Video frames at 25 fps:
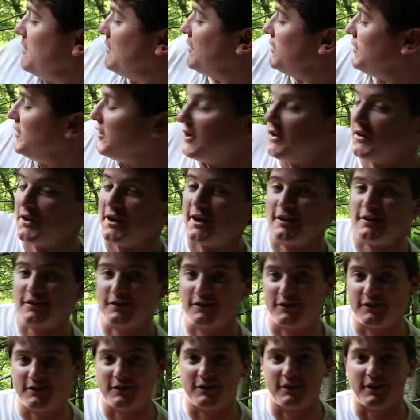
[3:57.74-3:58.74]
You know, that
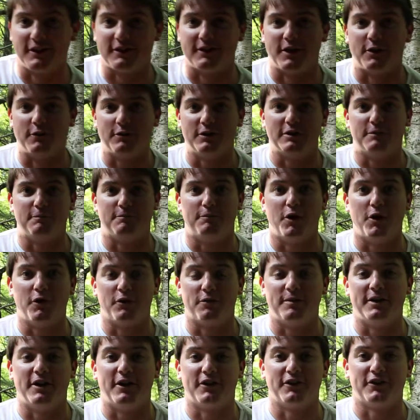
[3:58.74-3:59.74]
they would
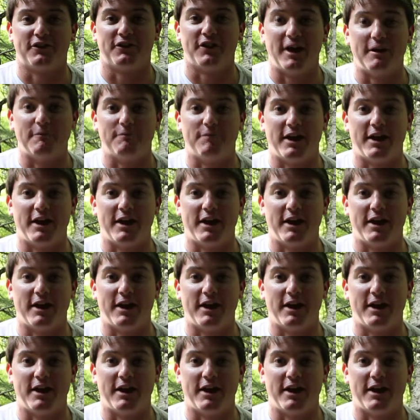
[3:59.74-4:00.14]
both be on the same